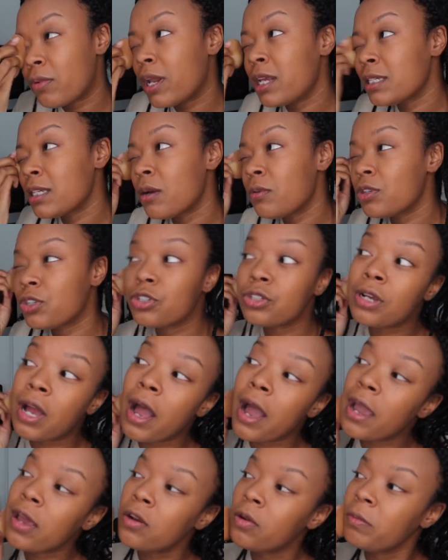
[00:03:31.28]
when I say I was
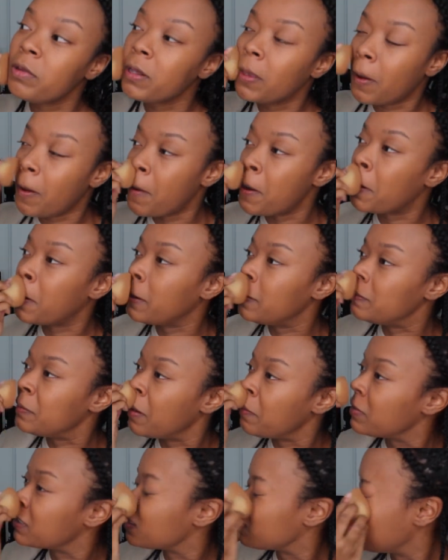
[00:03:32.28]
shy, I don't mean like, oh, I couldn't
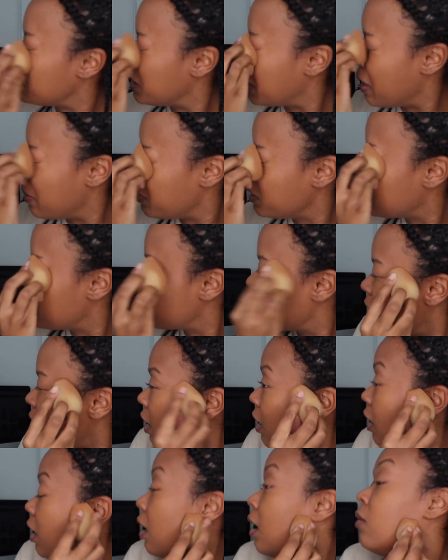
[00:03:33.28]
public speak. I mean like,
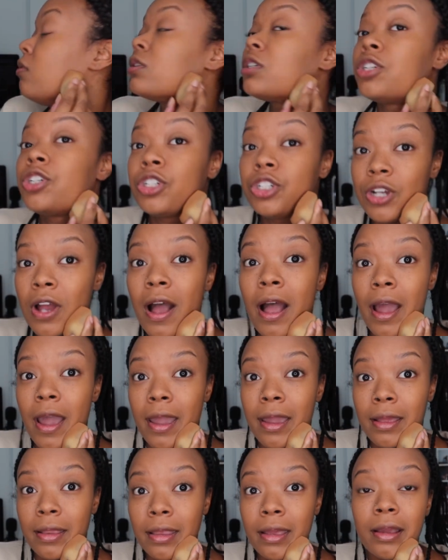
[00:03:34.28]
I was
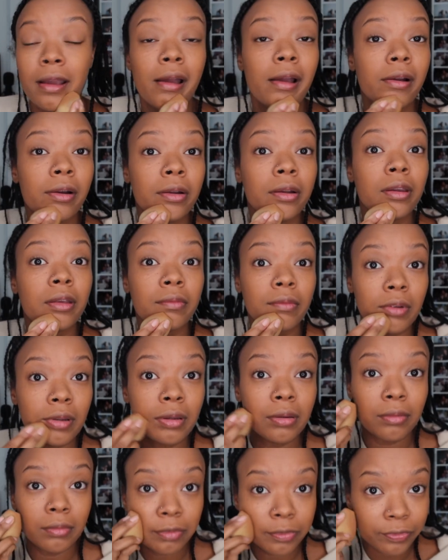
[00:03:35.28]
shy. Like, I couldn't
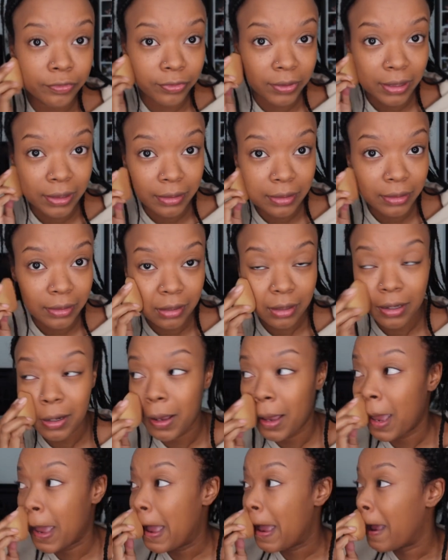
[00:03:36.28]
even fucking
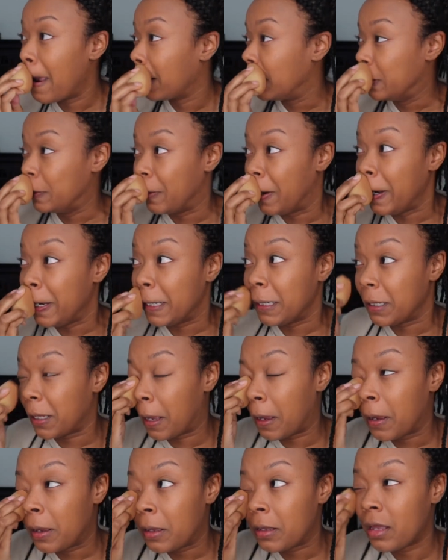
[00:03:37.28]
do
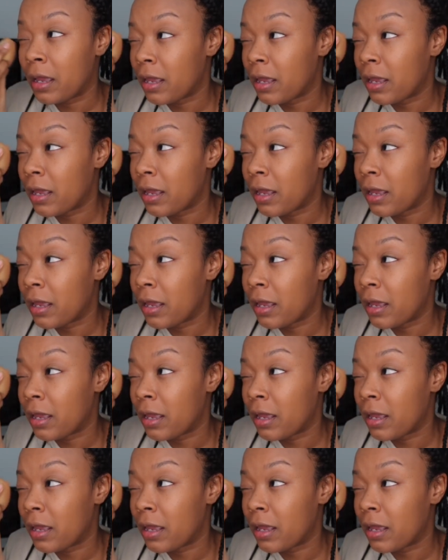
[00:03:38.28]
anything.